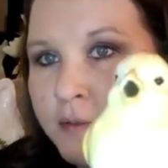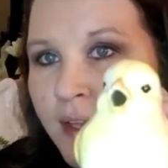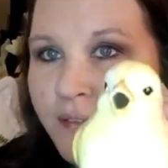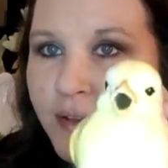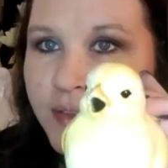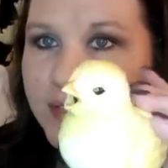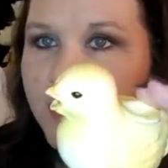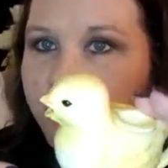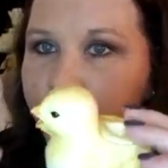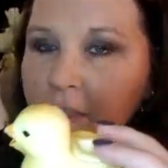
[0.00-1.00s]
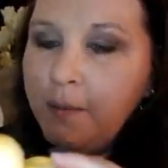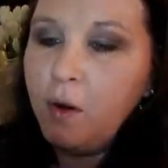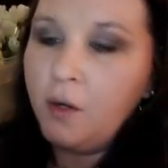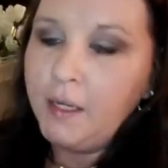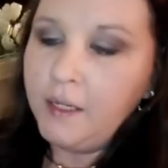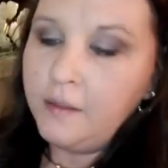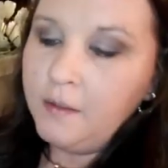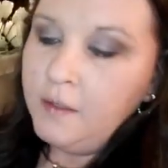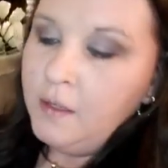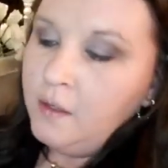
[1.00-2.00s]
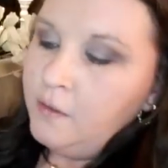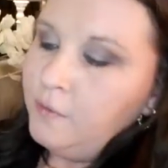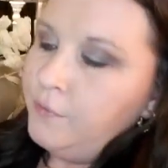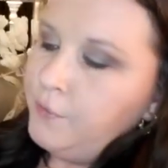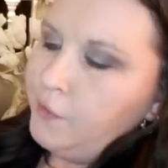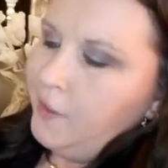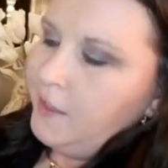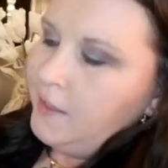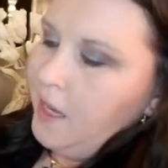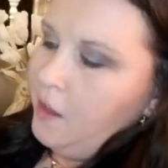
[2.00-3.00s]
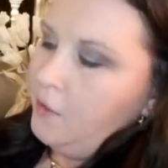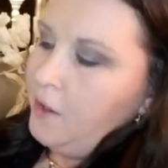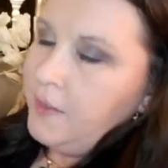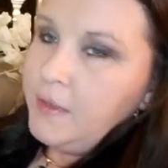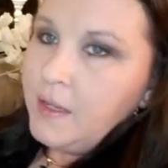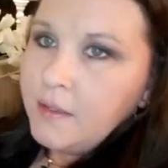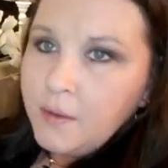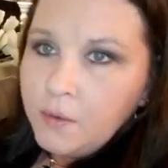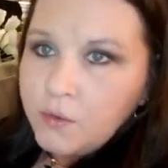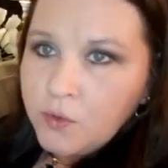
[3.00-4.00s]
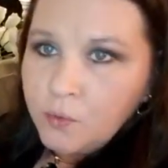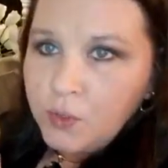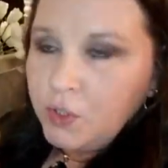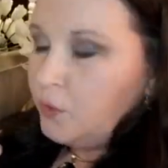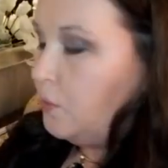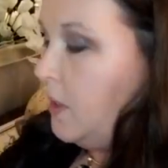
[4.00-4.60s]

I found these at a flea market for like a dollar, I think. They were so cute.